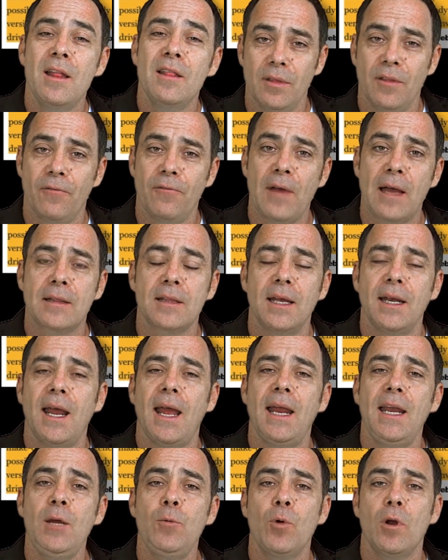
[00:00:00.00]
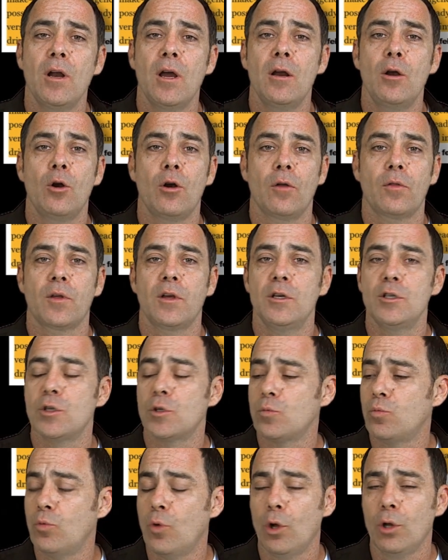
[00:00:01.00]
the fact that anyone on earth can
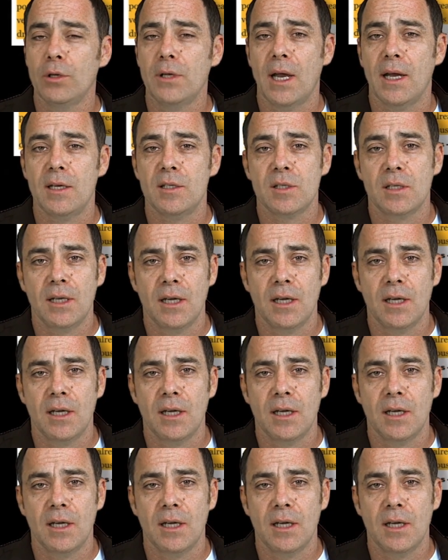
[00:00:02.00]
just roll dice,